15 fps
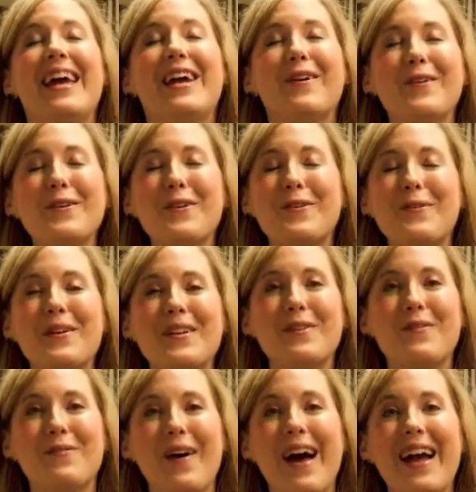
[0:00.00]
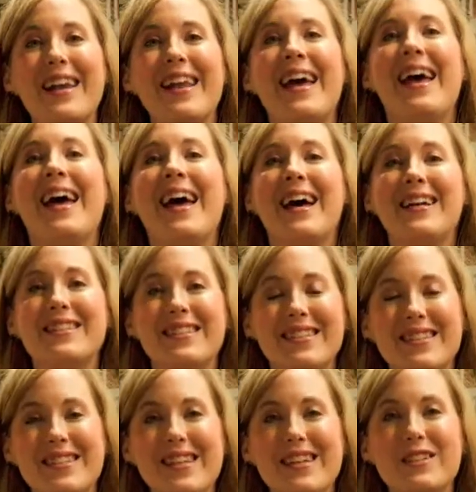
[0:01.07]
Here you're going to find
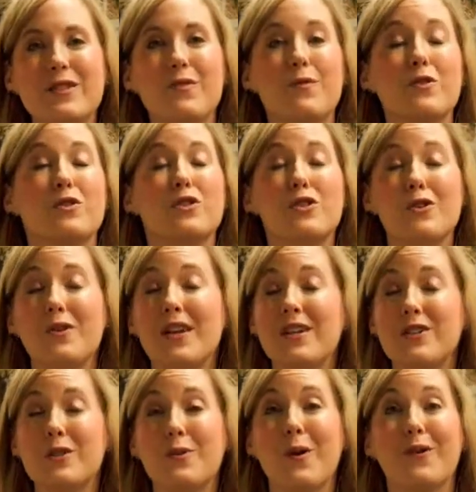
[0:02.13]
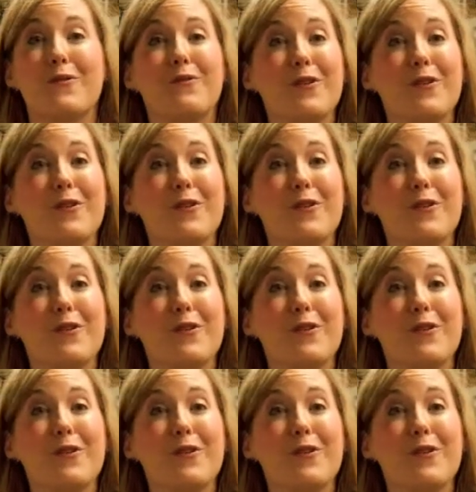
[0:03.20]
assistance for students who are